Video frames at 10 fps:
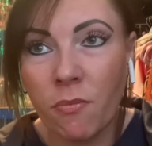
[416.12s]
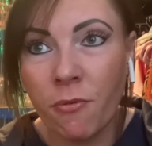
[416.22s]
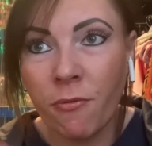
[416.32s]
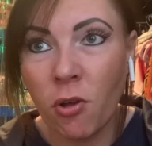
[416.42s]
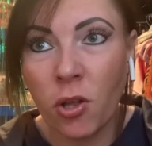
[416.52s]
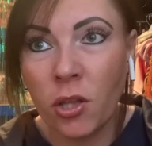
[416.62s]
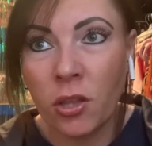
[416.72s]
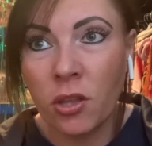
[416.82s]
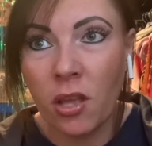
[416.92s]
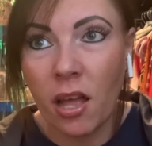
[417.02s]

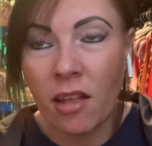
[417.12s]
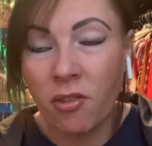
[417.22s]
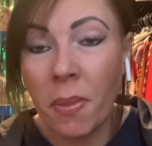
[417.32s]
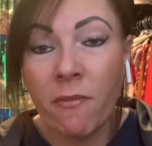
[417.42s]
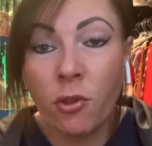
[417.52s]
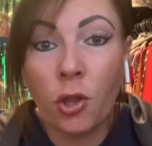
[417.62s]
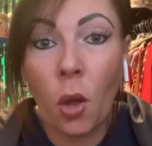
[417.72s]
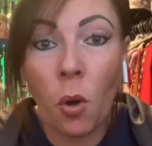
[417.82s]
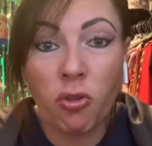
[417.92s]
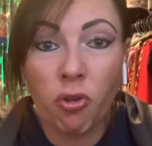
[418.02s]
fucking, I don't even
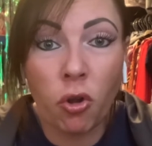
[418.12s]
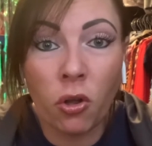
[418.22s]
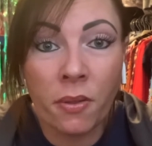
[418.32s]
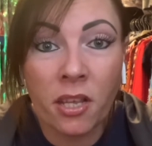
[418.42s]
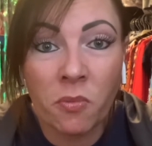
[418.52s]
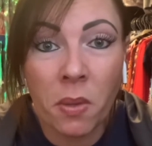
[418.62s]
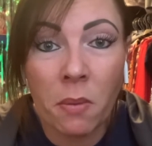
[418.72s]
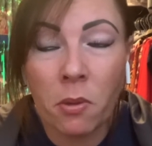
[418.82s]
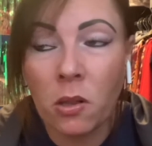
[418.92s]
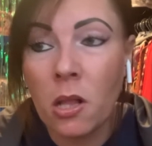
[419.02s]
know what to call these
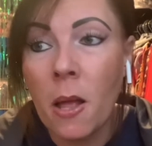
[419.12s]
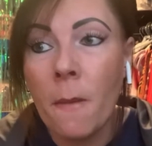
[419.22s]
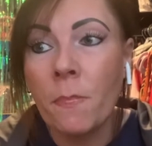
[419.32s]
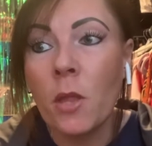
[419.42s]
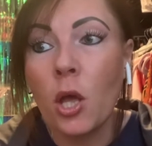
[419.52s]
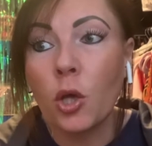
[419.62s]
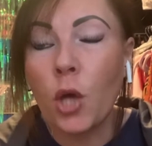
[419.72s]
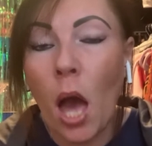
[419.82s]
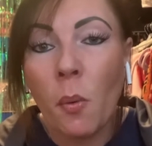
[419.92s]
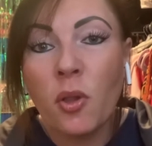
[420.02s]
people,
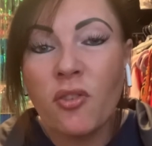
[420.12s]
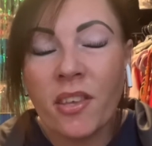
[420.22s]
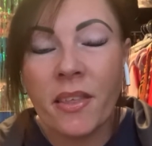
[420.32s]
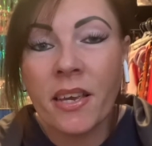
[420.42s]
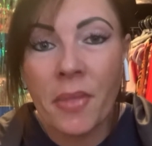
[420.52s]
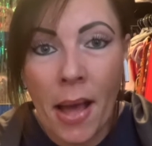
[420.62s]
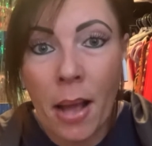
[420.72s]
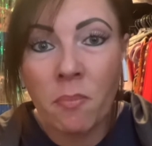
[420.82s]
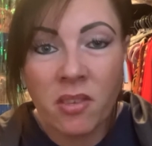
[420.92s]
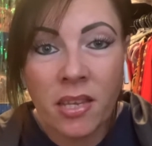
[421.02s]
going to the
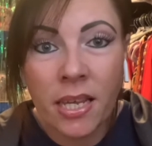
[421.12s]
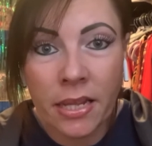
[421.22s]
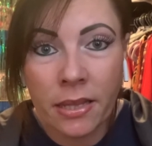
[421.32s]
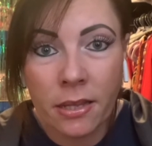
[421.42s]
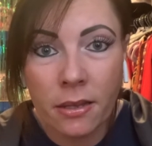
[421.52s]
crime scene,